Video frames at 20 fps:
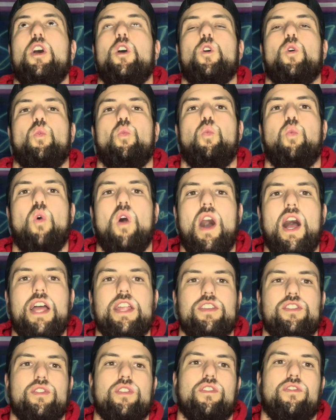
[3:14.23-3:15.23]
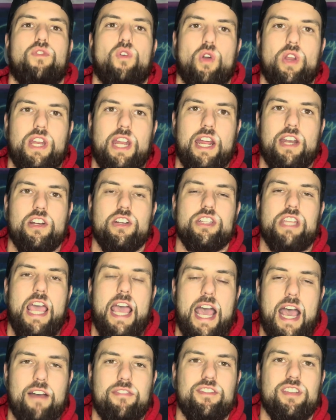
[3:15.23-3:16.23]
what do the 49ers
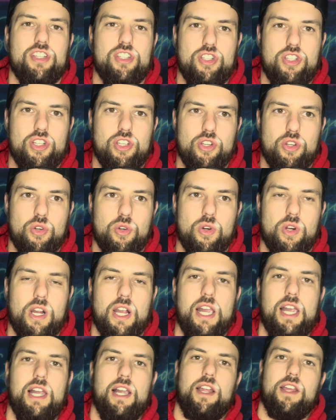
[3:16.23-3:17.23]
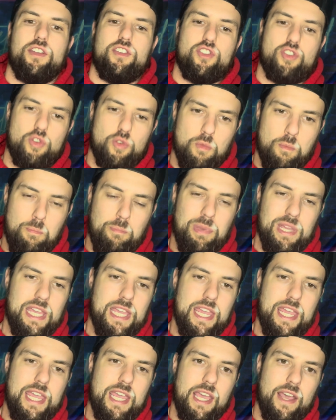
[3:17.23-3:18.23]
have to do to
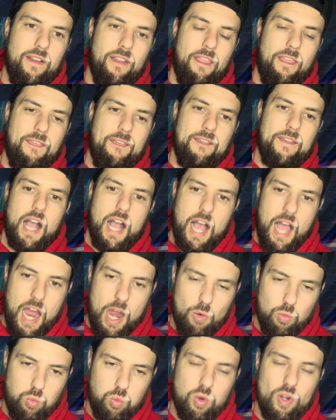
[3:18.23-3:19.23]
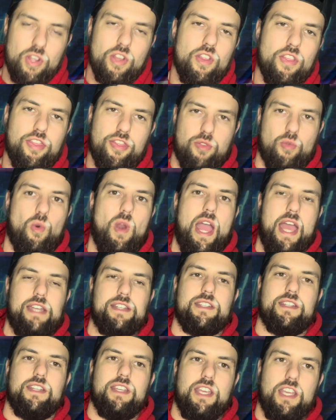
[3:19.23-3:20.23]
be a real
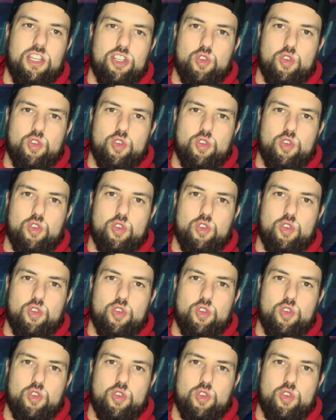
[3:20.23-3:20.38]
threat in